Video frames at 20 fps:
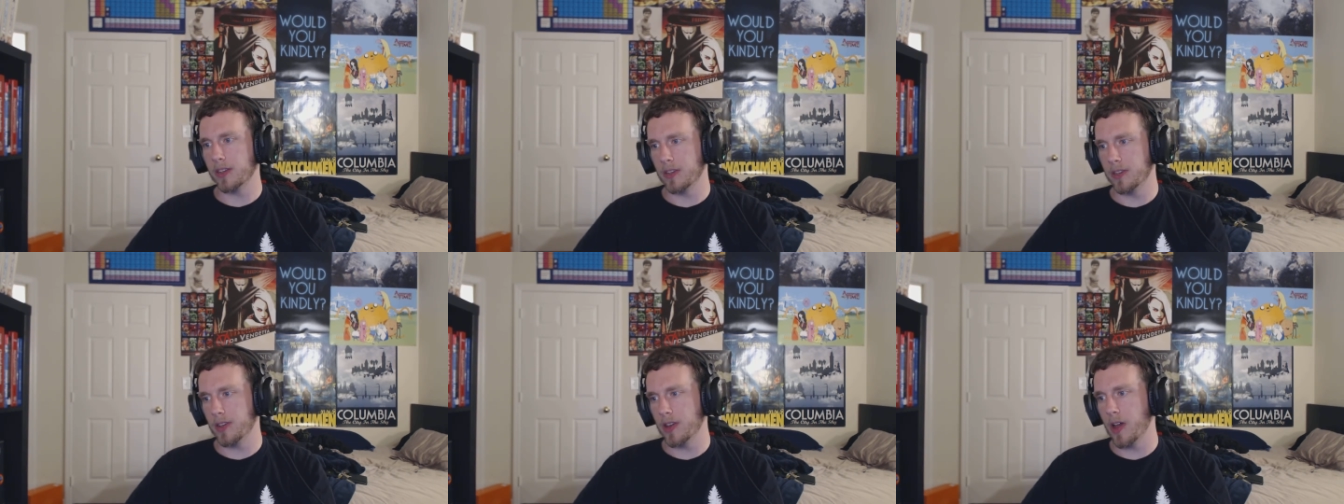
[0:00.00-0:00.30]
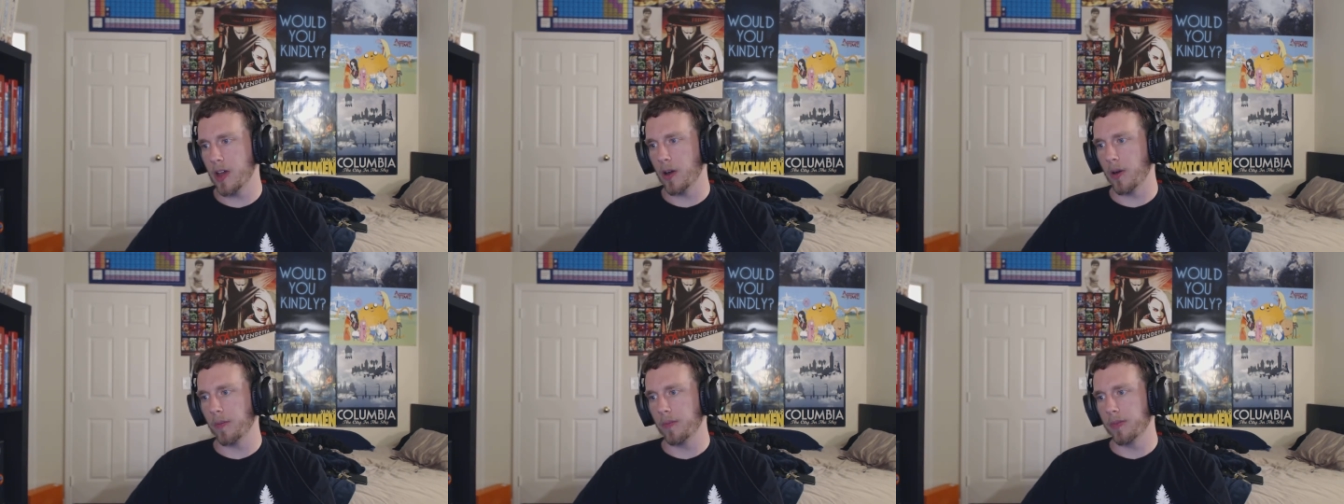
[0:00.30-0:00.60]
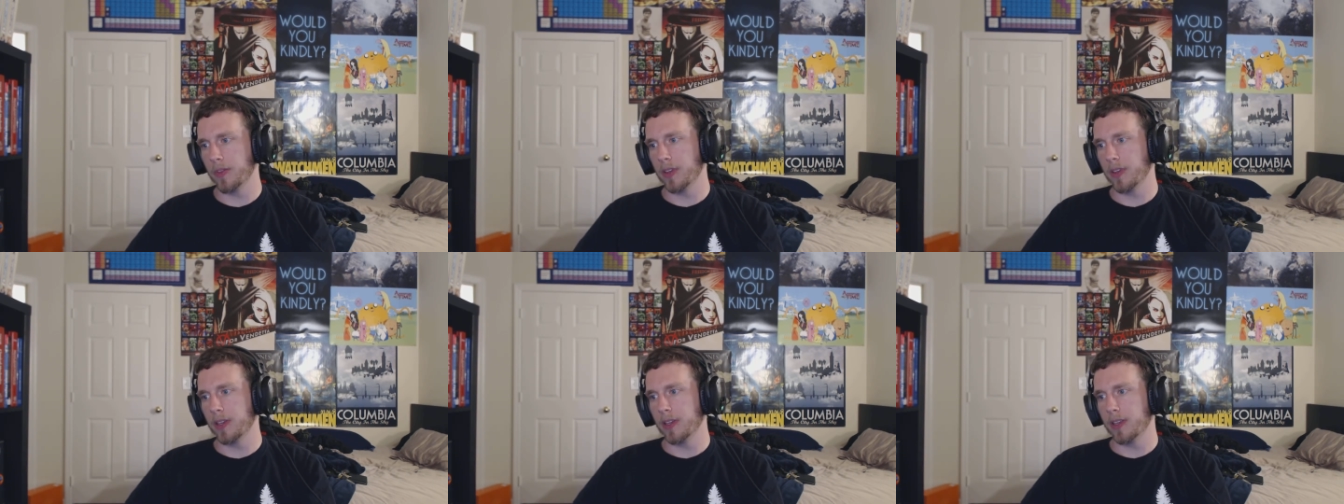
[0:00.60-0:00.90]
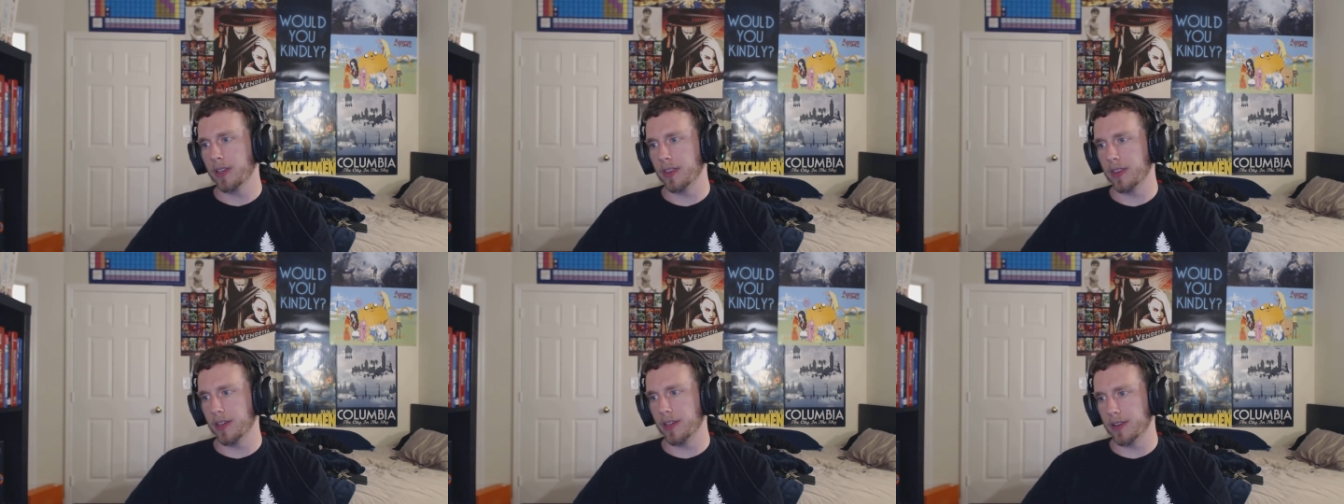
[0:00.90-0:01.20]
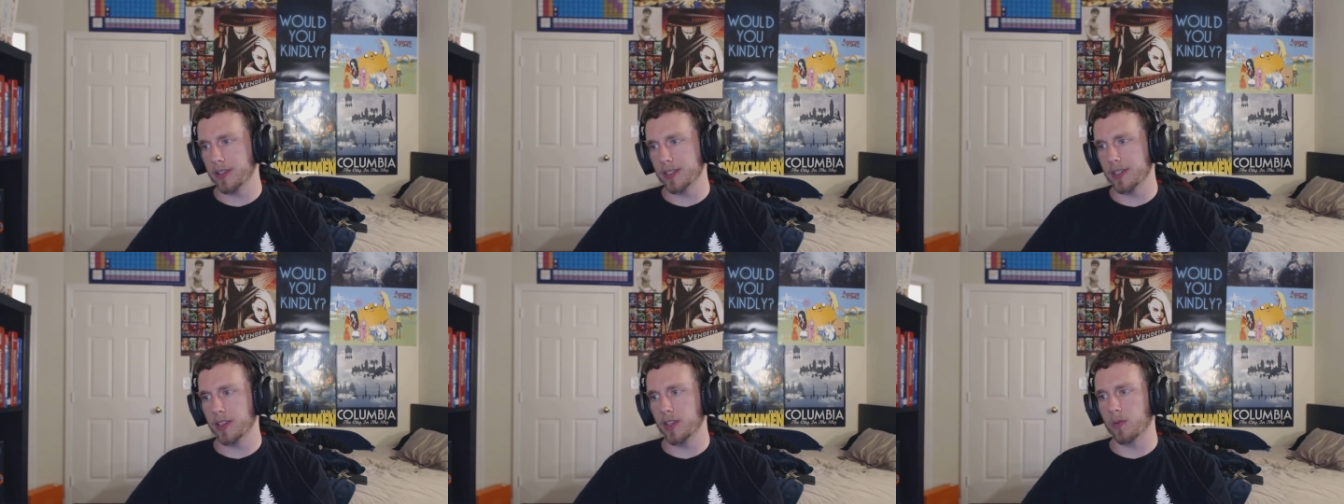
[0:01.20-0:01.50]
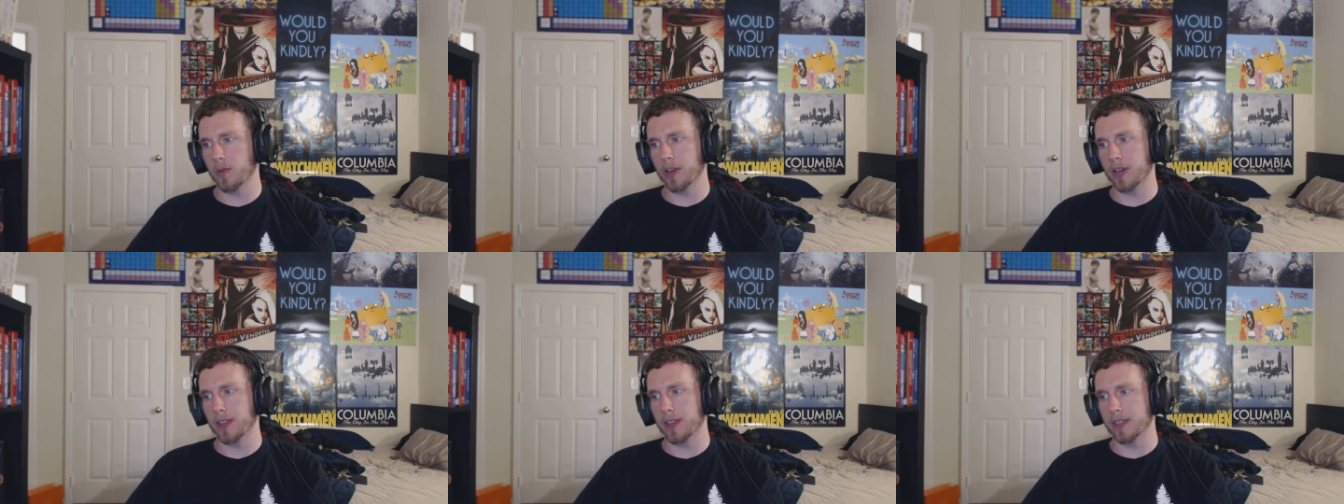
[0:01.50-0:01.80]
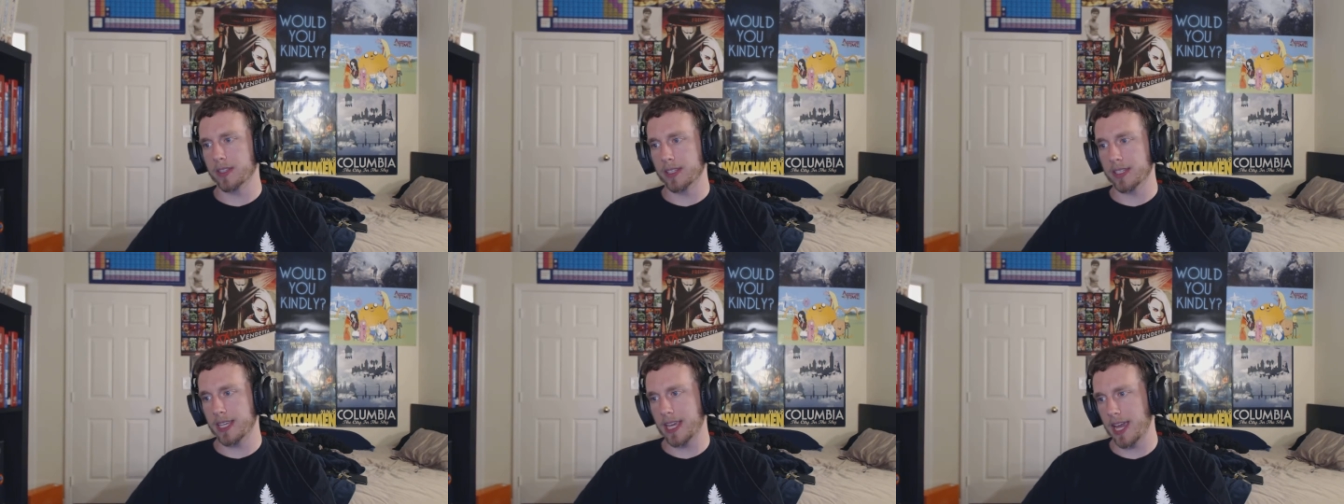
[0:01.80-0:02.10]
No. There is another one
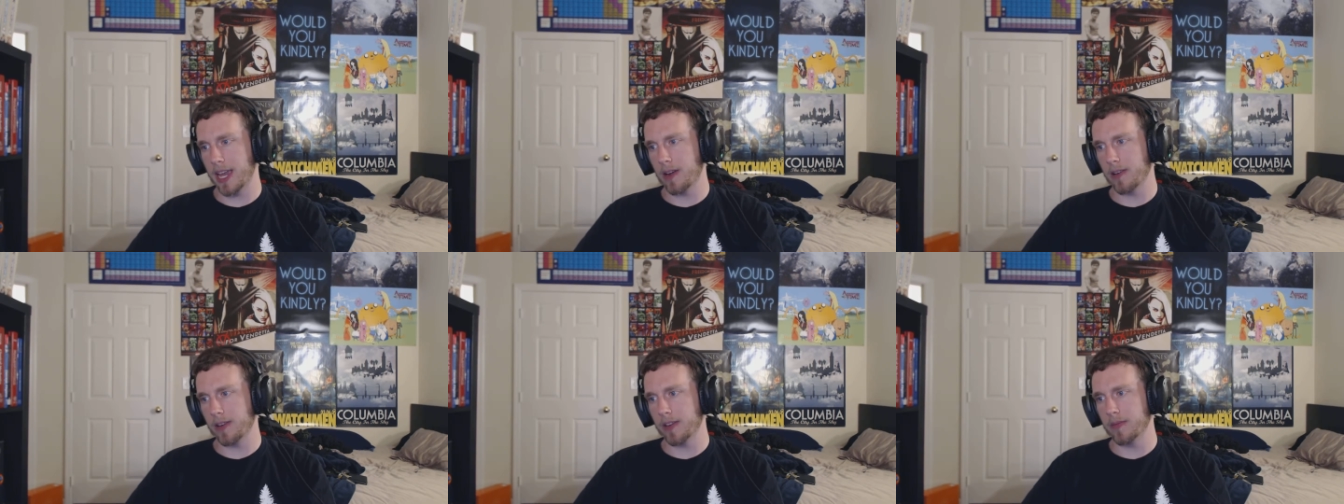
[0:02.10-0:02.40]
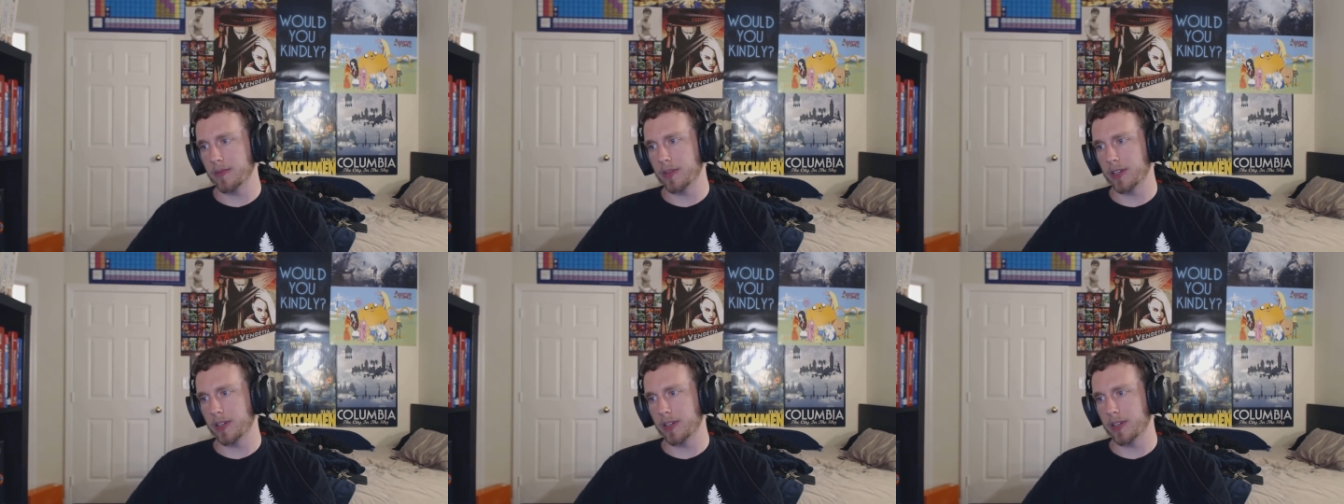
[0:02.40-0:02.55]
in this county,